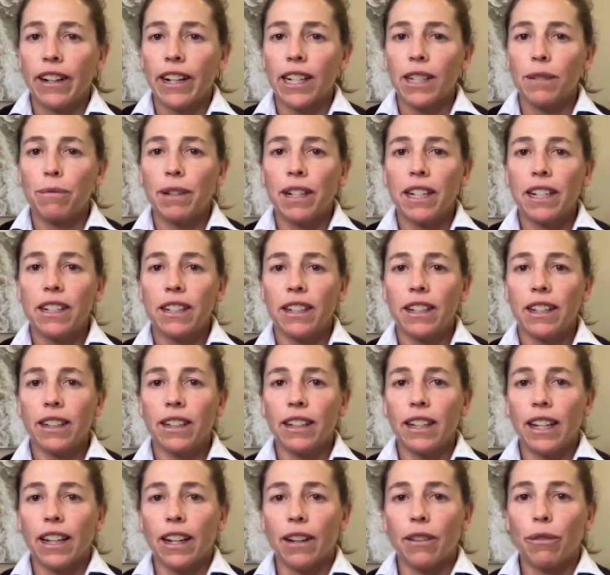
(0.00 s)
expedition,
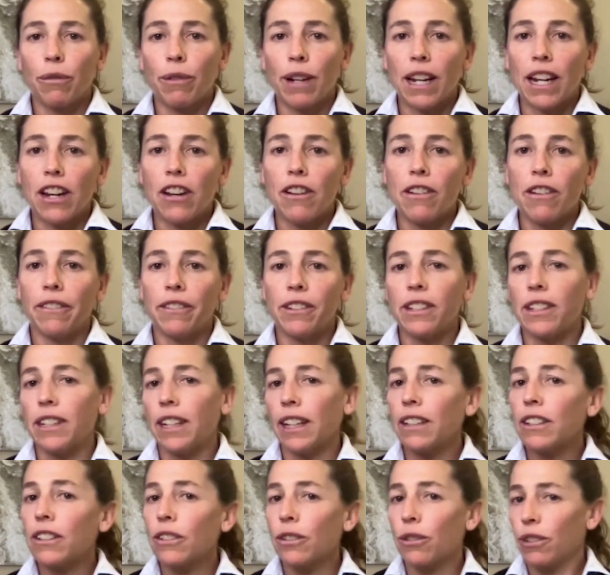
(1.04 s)
like we knew of
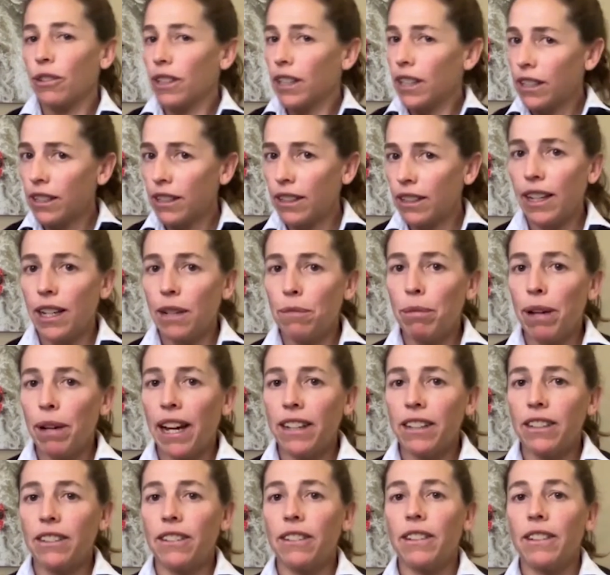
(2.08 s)
6 tourists that had
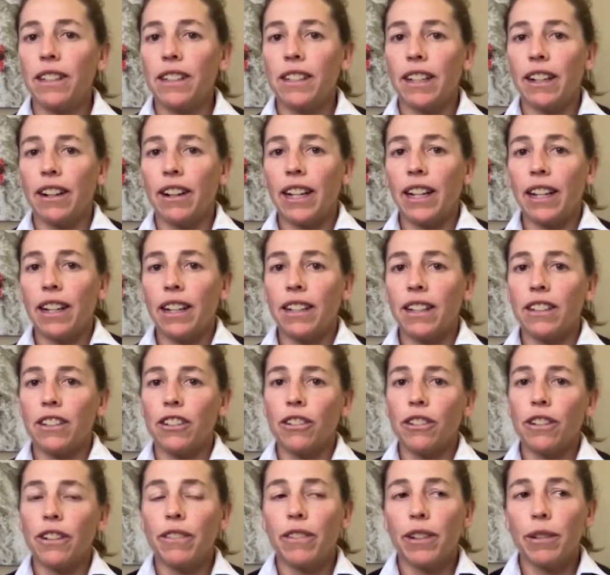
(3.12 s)
passed through this area, and
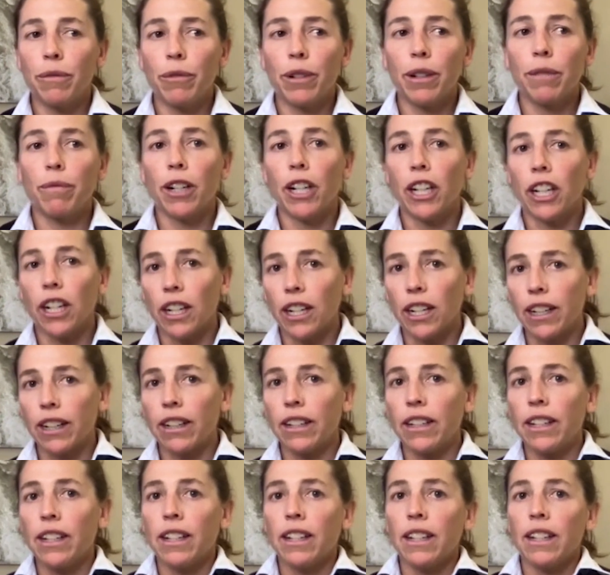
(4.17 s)
2 of them were
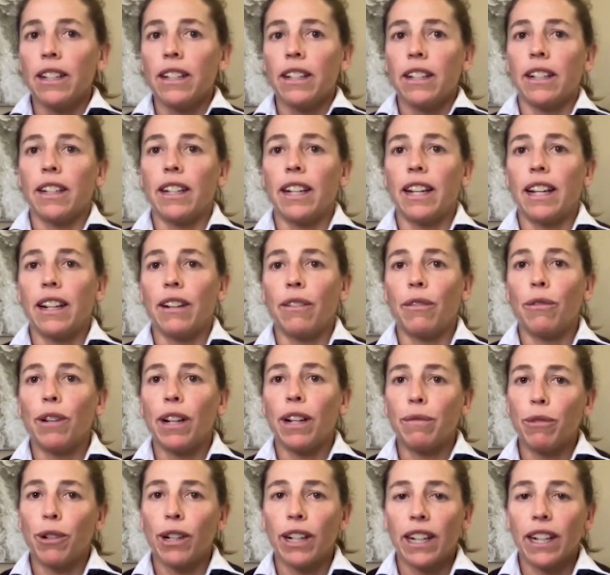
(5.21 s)
murdered, and
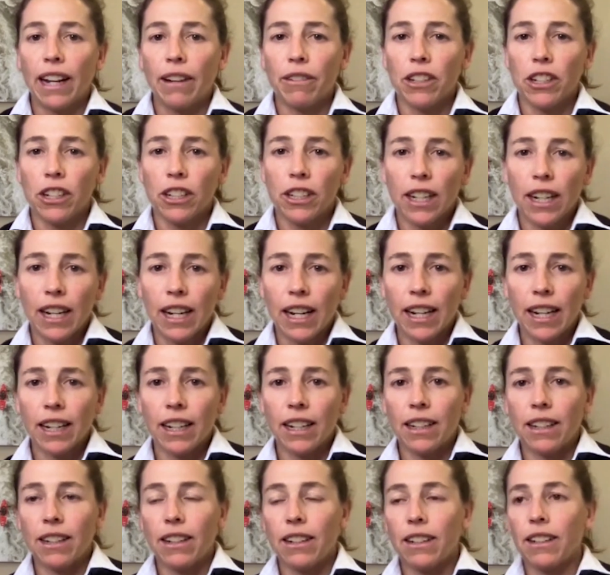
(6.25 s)
1 more guy was shot.
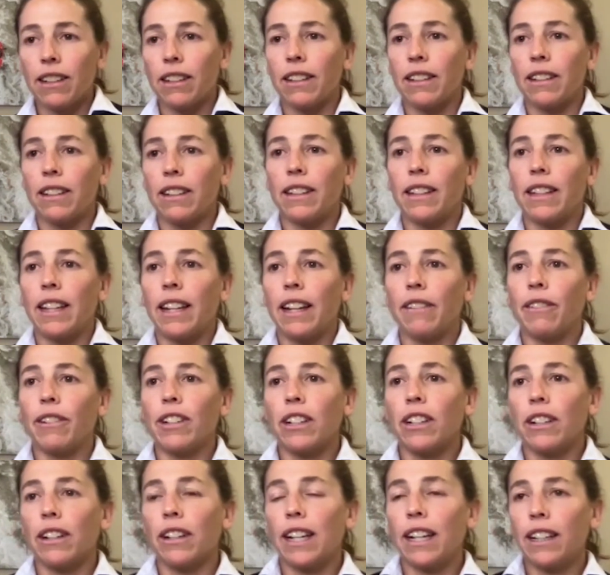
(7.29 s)
And they
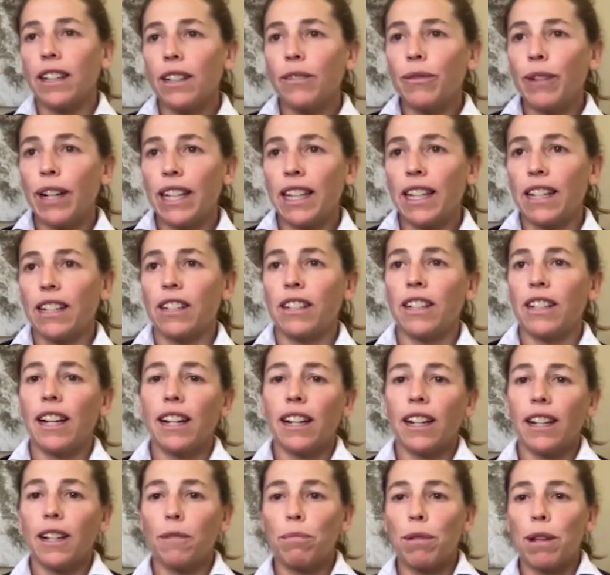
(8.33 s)
were killed by the
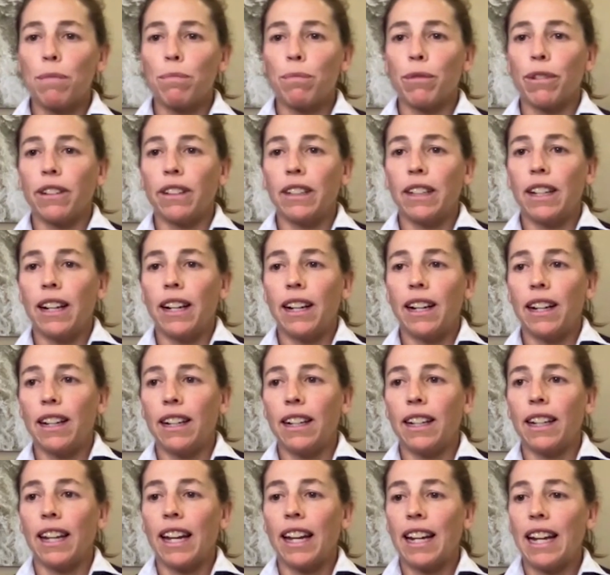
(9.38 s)
Ashanika people,
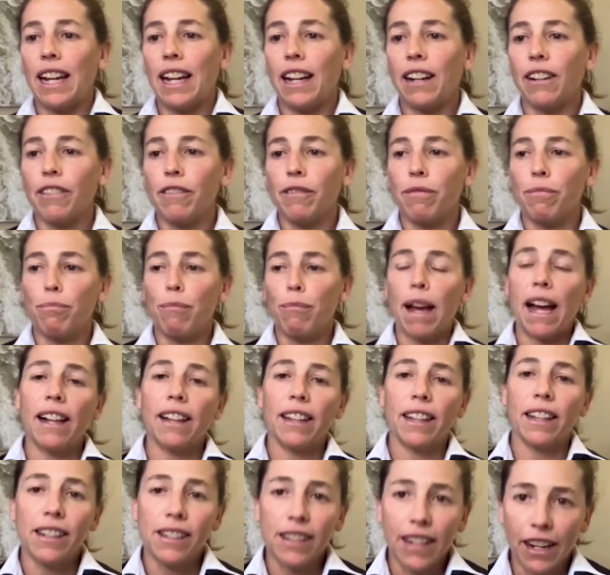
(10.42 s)
not again out of
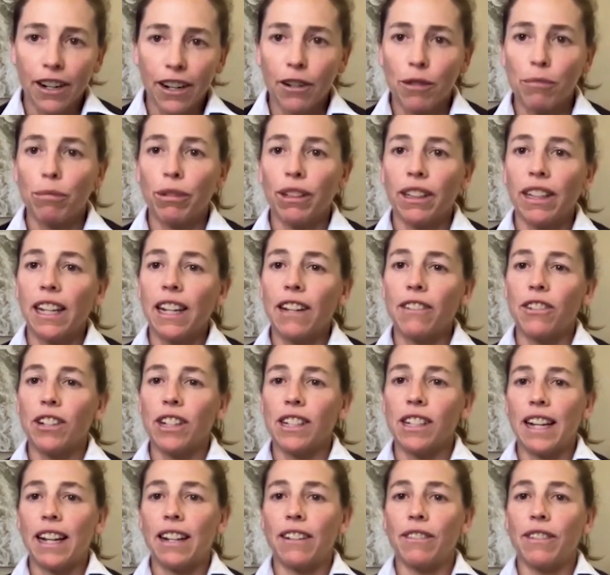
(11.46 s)
malice, I don't believe,
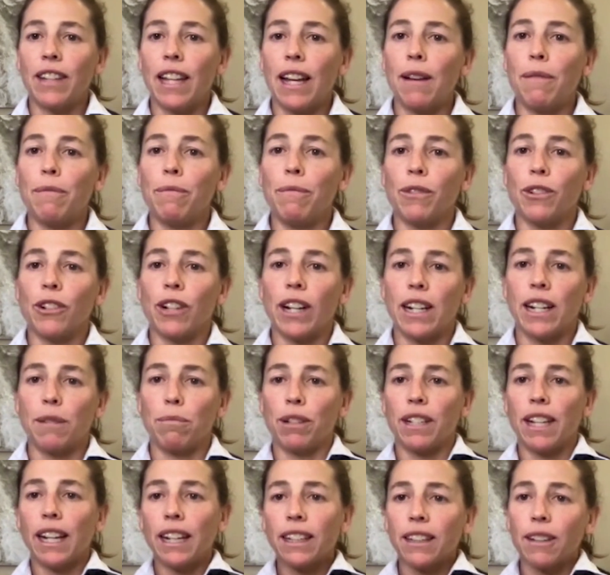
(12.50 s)
just out of them trying to
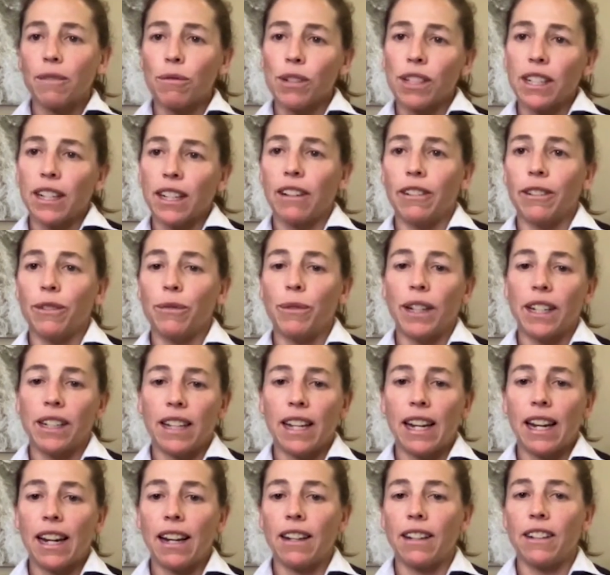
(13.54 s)
protect themselves because
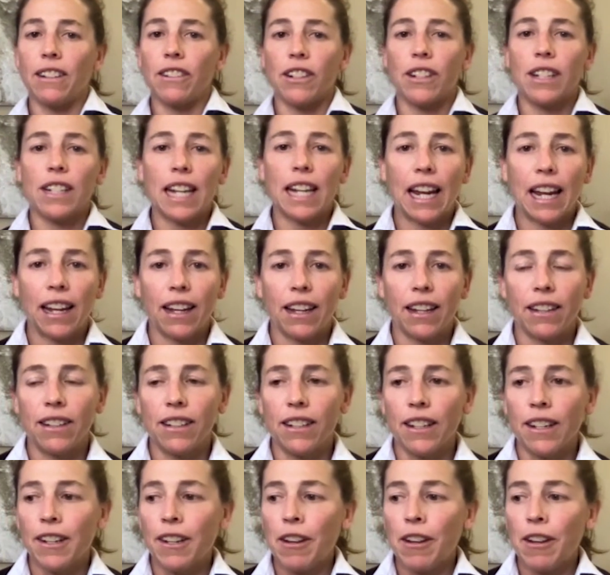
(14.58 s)
they didn't understand